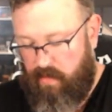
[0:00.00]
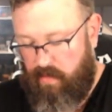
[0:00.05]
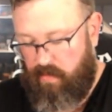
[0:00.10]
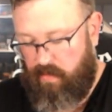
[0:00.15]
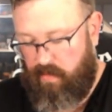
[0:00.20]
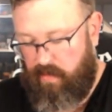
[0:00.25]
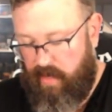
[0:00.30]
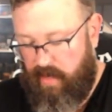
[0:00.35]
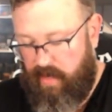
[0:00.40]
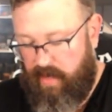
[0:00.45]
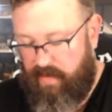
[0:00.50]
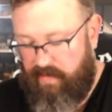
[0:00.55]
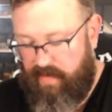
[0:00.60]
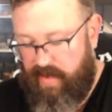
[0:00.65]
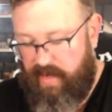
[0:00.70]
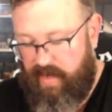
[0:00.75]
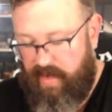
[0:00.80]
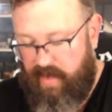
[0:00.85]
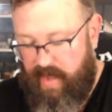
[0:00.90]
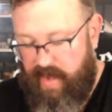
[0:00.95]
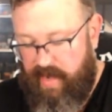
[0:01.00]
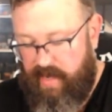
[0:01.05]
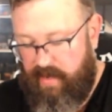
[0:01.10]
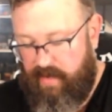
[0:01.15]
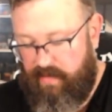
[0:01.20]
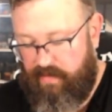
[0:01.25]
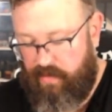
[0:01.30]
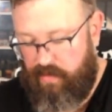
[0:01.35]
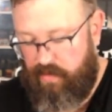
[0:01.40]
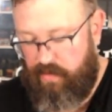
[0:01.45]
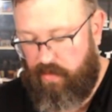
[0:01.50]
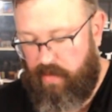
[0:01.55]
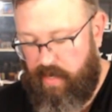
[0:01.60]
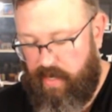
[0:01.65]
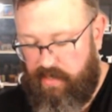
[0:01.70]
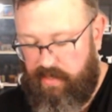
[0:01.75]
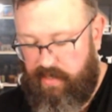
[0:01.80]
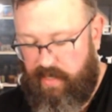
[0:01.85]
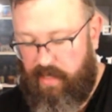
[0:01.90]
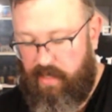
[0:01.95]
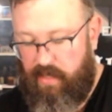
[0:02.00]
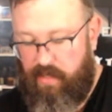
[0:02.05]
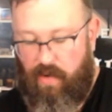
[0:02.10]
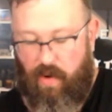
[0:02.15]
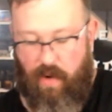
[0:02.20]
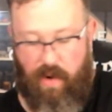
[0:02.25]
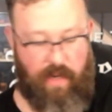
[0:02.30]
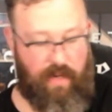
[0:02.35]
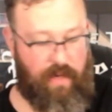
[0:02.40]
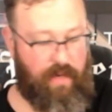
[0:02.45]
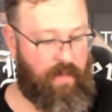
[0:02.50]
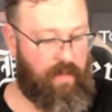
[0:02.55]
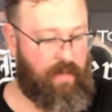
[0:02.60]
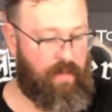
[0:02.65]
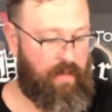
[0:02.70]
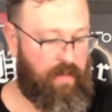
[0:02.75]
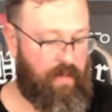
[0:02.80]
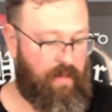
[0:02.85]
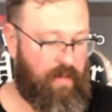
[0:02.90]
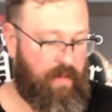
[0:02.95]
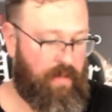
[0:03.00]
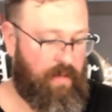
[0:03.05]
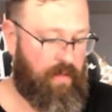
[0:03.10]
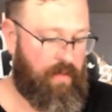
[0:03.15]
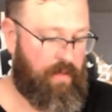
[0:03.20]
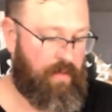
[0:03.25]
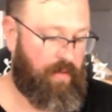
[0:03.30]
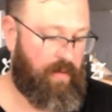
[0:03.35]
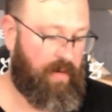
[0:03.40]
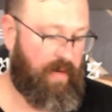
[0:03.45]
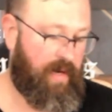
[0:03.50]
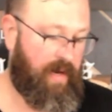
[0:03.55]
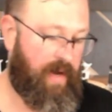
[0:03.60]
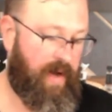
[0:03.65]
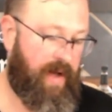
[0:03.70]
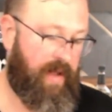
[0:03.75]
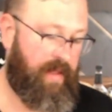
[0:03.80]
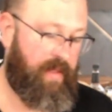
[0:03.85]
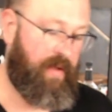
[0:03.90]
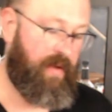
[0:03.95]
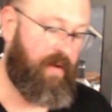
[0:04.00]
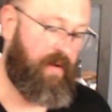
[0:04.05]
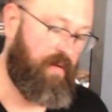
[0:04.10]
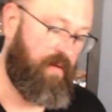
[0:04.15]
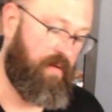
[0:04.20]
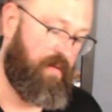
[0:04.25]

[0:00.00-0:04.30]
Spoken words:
really give any of your drinks a dark gothic.